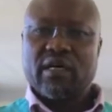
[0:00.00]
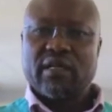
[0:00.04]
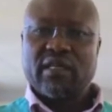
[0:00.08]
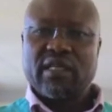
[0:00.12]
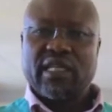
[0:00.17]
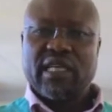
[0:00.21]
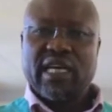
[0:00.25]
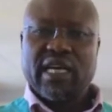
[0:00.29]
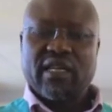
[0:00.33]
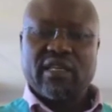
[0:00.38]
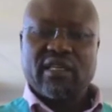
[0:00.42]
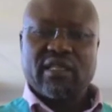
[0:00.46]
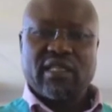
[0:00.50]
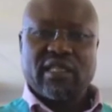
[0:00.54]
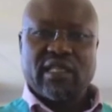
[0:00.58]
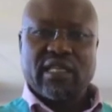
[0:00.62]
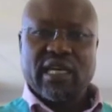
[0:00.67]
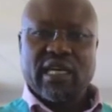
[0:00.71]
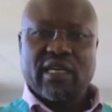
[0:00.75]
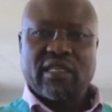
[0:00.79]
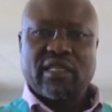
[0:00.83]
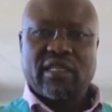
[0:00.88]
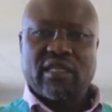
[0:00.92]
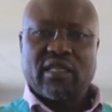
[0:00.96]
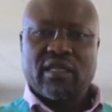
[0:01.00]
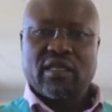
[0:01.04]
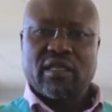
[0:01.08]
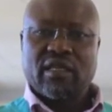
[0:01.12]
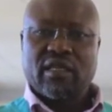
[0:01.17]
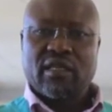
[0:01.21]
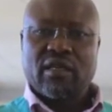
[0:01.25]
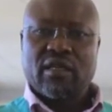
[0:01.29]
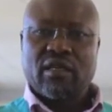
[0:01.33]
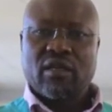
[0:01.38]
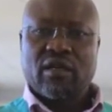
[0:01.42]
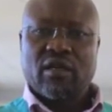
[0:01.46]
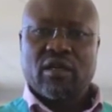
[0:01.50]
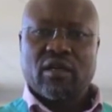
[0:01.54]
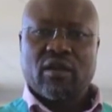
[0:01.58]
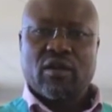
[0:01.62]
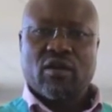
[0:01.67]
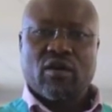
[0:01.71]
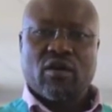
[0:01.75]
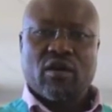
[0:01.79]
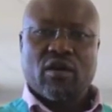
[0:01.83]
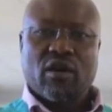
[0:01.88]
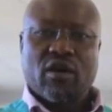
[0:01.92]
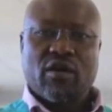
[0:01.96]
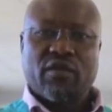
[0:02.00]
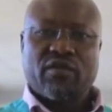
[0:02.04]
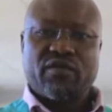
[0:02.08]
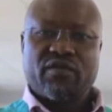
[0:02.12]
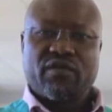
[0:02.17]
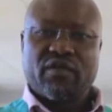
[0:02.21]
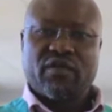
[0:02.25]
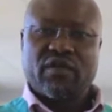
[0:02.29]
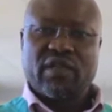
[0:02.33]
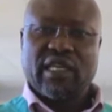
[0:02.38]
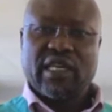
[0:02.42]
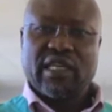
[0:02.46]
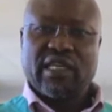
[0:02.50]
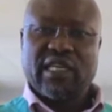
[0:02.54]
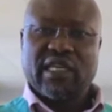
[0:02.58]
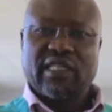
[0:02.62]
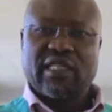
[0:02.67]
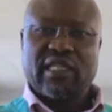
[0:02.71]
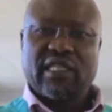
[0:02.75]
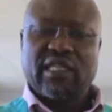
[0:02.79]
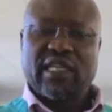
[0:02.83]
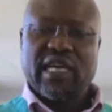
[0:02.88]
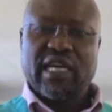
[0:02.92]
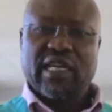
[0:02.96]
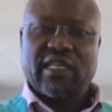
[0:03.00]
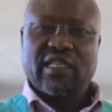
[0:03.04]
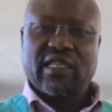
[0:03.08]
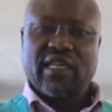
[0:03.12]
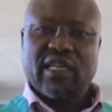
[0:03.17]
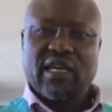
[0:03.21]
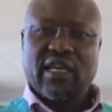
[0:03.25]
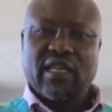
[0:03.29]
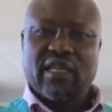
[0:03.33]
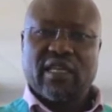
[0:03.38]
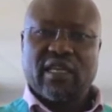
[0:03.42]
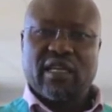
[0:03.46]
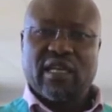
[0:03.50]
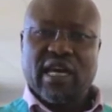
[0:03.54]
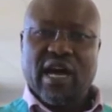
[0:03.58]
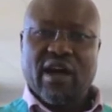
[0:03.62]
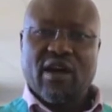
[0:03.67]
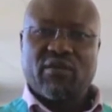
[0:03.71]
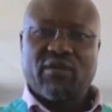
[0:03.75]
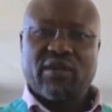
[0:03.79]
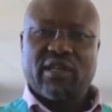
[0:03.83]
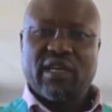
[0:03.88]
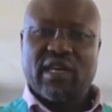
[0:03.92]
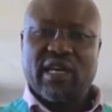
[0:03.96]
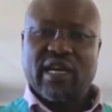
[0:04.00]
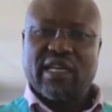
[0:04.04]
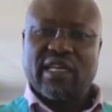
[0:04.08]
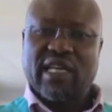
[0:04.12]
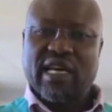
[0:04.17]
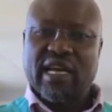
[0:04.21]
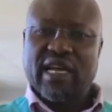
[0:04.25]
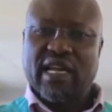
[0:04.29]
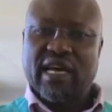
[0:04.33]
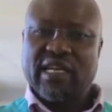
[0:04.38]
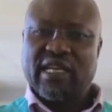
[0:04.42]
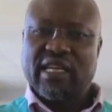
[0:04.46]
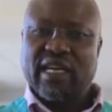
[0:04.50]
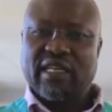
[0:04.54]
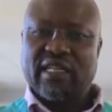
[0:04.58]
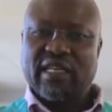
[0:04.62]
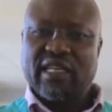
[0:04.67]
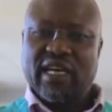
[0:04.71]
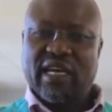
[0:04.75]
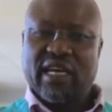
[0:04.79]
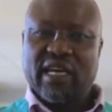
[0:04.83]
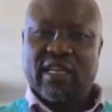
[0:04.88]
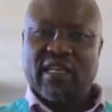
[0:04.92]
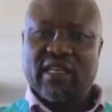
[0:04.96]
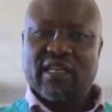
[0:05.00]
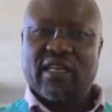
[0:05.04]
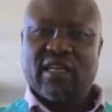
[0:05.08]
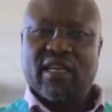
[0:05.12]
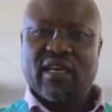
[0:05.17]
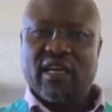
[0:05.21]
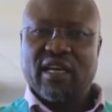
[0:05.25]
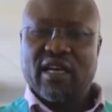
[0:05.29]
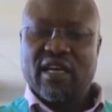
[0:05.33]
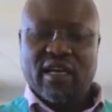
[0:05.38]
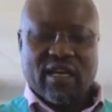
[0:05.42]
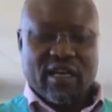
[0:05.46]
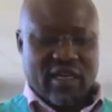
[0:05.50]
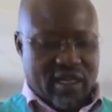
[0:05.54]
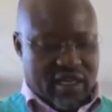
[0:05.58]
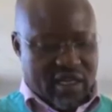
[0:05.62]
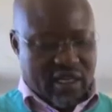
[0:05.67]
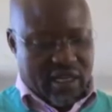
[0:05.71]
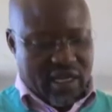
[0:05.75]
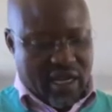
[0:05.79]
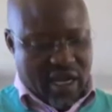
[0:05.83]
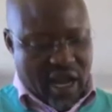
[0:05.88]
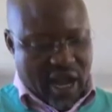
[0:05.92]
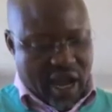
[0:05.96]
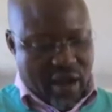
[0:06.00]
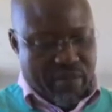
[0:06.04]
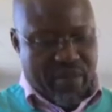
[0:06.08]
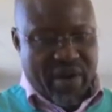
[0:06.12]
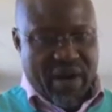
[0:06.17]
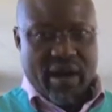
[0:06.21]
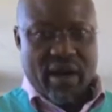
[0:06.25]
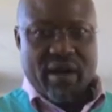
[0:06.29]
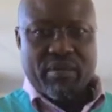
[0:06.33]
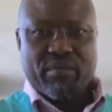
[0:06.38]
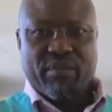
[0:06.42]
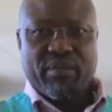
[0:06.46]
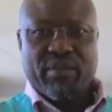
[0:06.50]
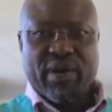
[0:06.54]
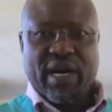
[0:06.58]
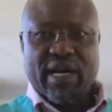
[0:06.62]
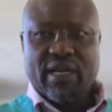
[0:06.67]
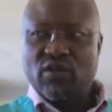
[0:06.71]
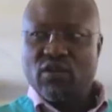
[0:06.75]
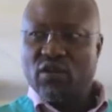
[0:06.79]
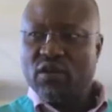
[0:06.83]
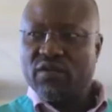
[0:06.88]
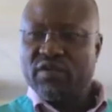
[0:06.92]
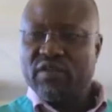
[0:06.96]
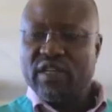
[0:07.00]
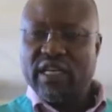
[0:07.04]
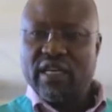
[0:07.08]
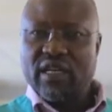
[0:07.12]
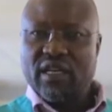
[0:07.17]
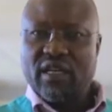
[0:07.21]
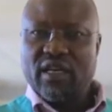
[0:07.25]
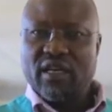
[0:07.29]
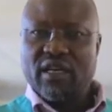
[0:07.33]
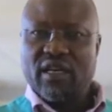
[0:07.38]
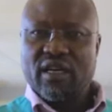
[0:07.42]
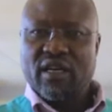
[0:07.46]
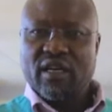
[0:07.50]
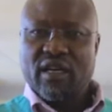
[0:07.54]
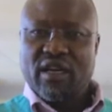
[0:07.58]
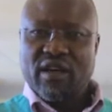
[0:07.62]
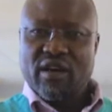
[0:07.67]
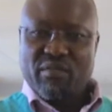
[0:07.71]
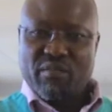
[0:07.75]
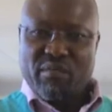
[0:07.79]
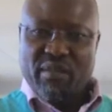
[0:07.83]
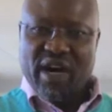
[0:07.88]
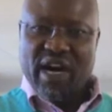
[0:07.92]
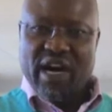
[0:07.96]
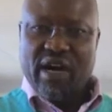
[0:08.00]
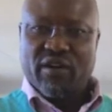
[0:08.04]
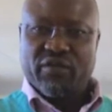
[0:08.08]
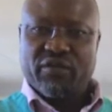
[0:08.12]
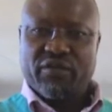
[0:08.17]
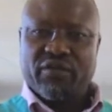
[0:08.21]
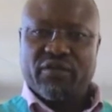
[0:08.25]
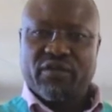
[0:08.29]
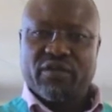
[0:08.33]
10 sets of the deciduous teeth down and another 10 in the upper part of the mouth.